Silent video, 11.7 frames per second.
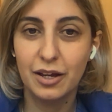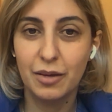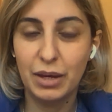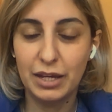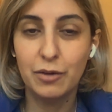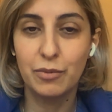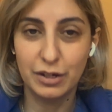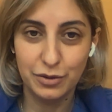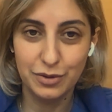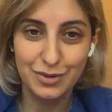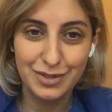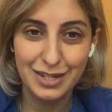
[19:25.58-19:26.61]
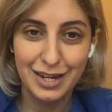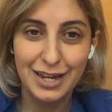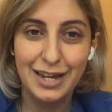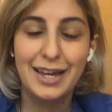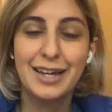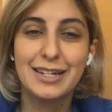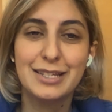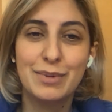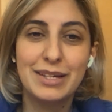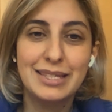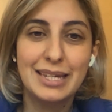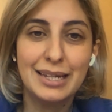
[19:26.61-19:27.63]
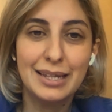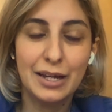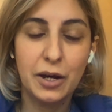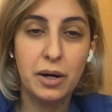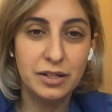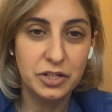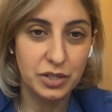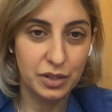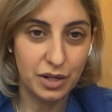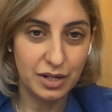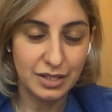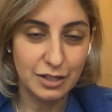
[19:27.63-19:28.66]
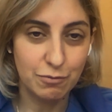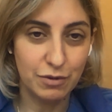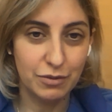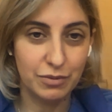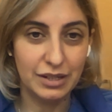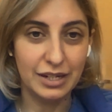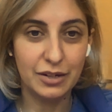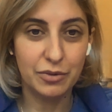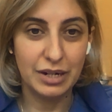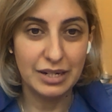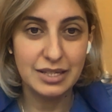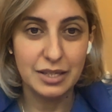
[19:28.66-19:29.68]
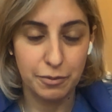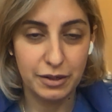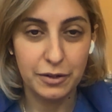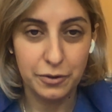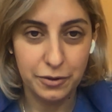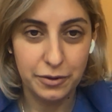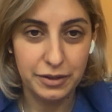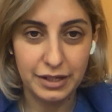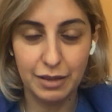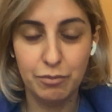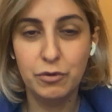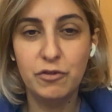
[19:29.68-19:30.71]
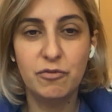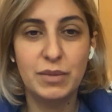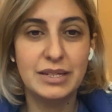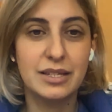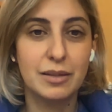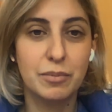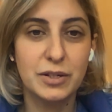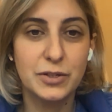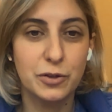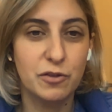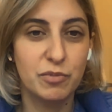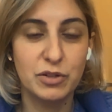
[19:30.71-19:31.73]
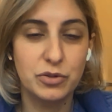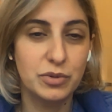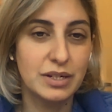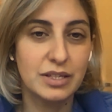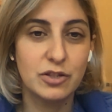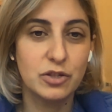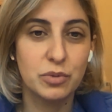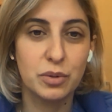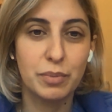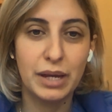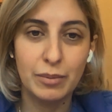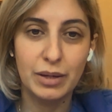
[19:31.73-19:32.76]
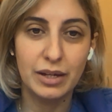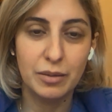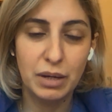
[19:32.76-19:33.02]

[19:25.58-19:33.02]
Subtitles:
making wrinkles, because basically the collagen loss is what really creates the wrinkle, like the movements of the muscle you've been doing since you were a baby.